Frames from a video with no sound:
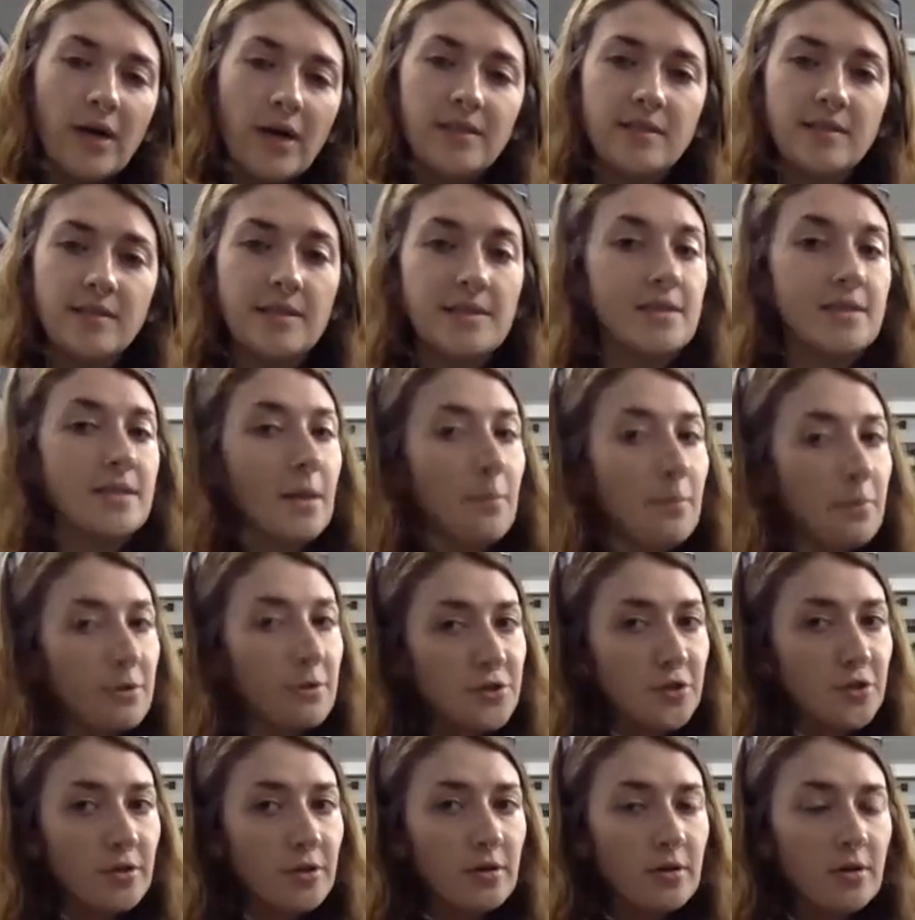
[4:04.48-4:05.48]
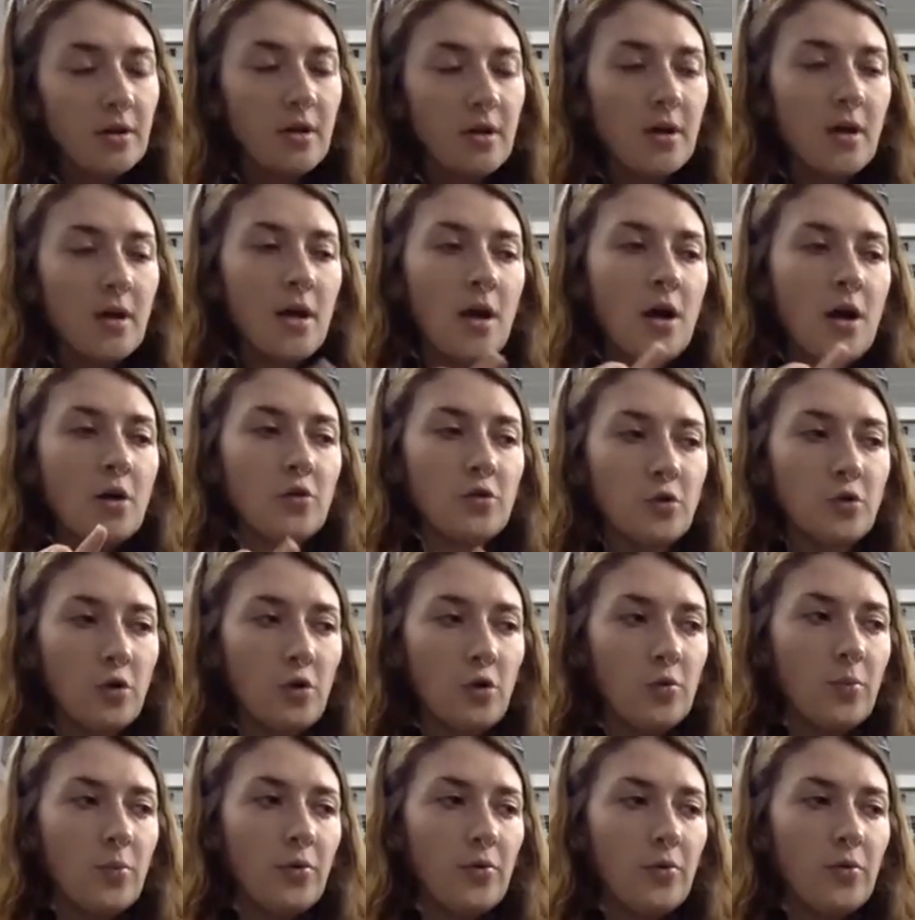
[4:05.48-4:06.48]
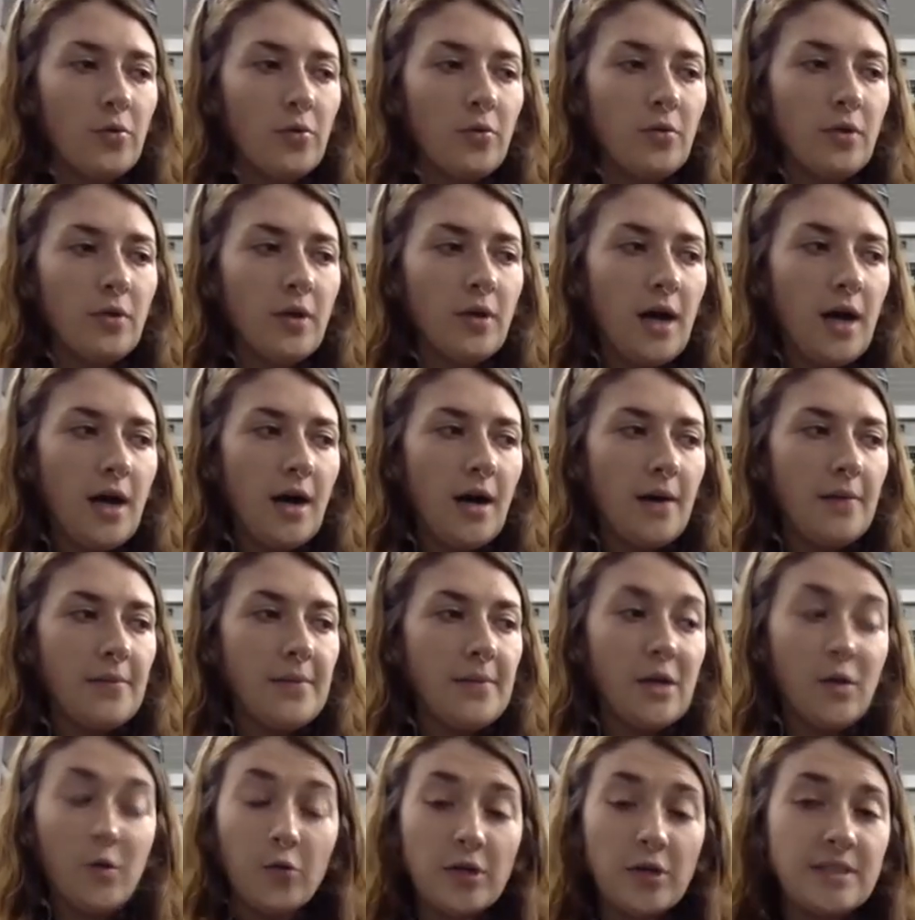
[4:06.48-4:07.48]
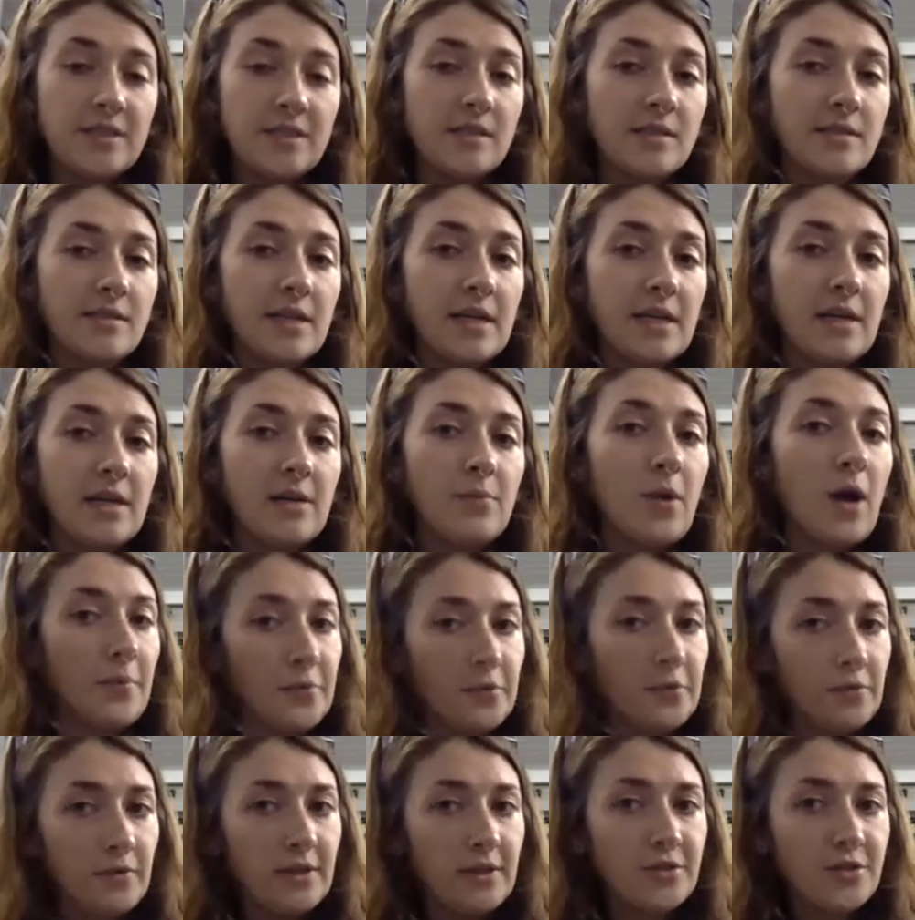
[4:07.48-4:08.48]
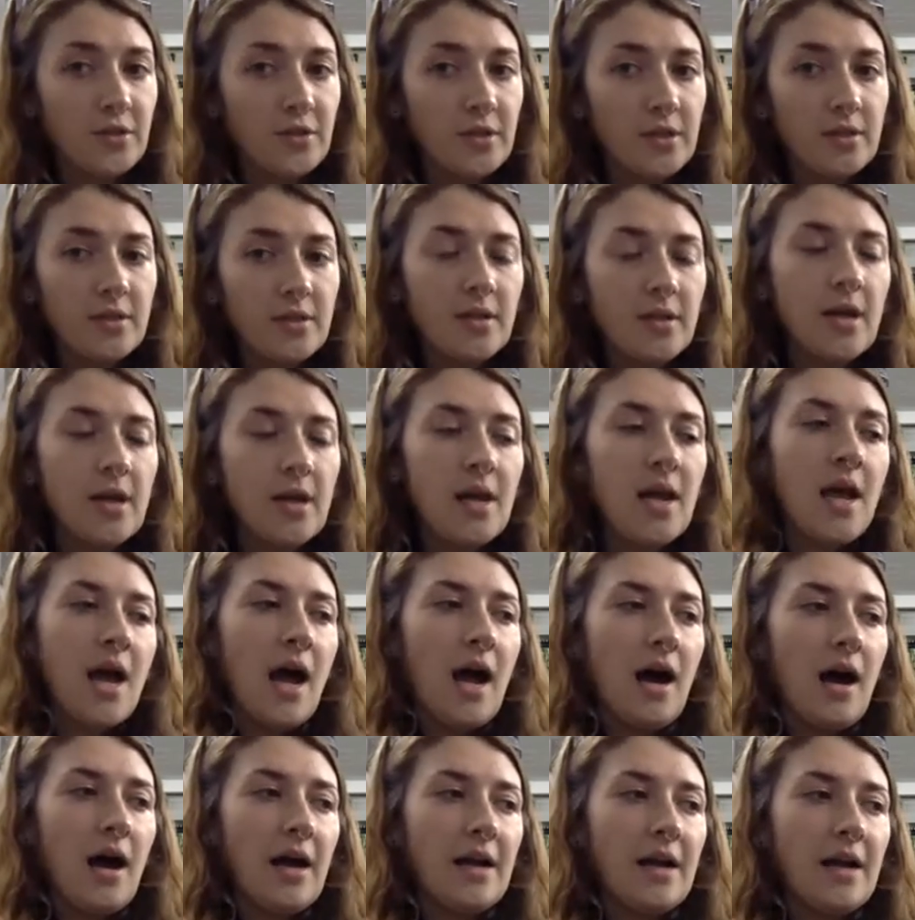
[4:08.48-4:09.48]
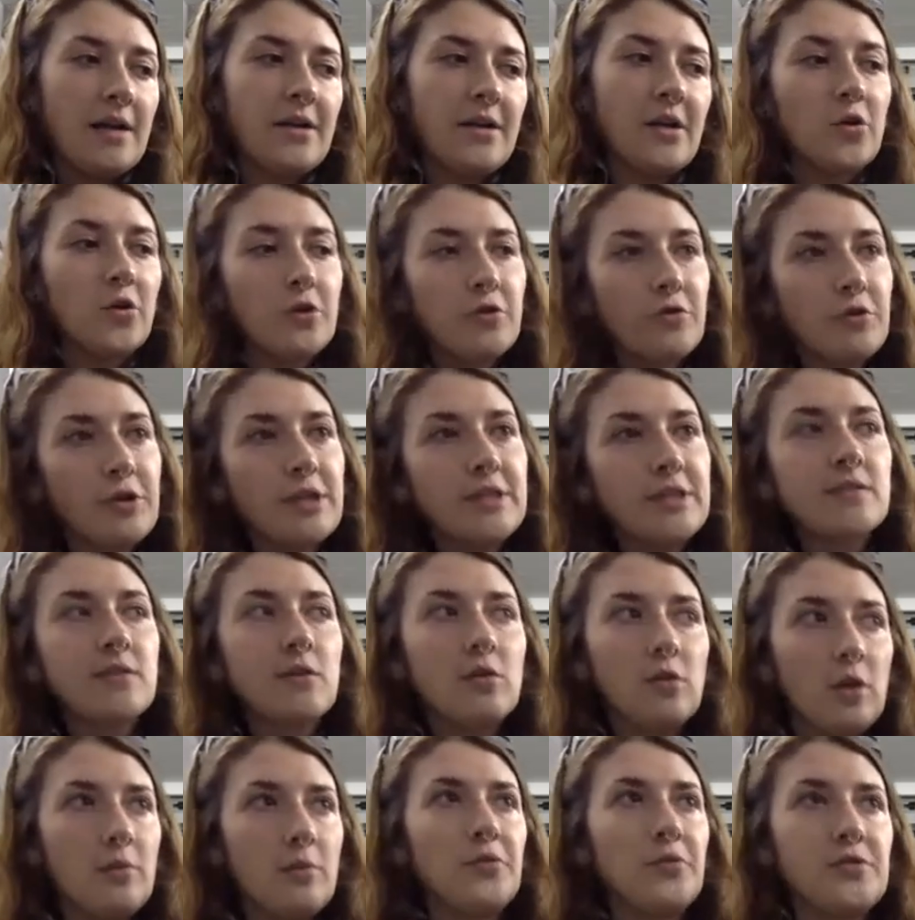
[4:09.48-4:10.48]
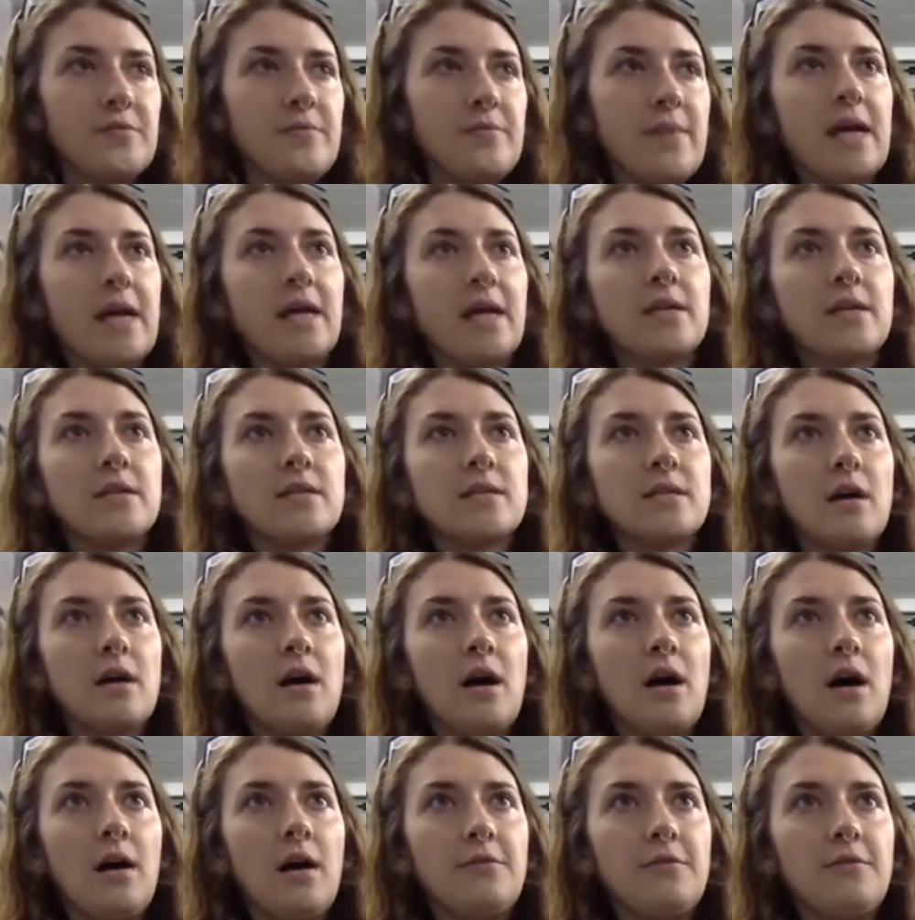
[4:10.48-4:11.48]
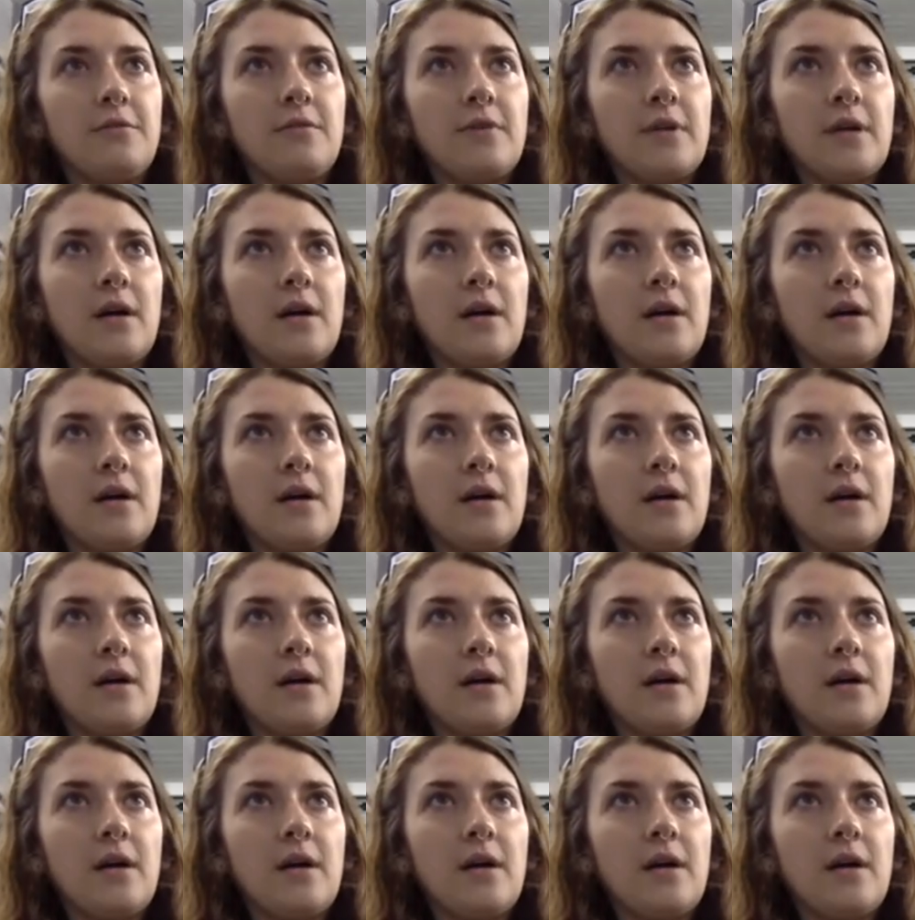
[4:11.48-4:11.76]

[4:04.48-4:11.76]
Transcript: rises in temperature, global increases in population, and an increased global demand of